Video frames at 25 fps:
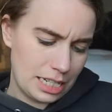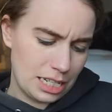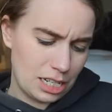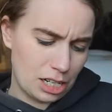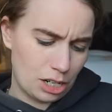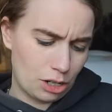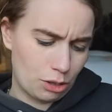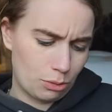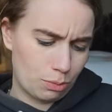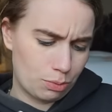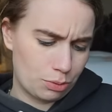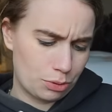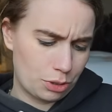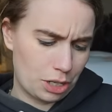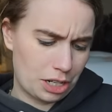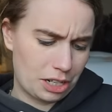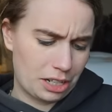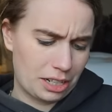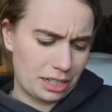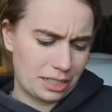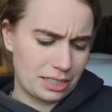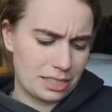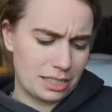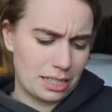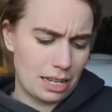Eco
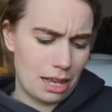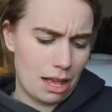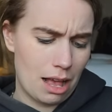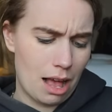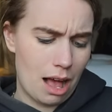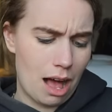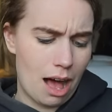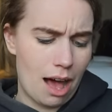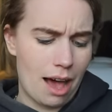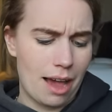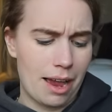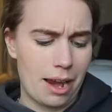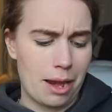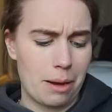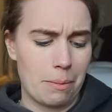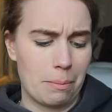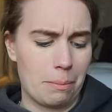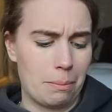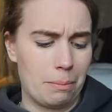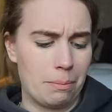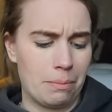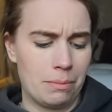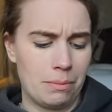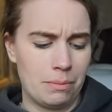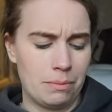Products. I
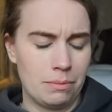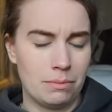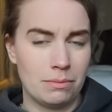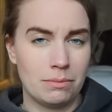am.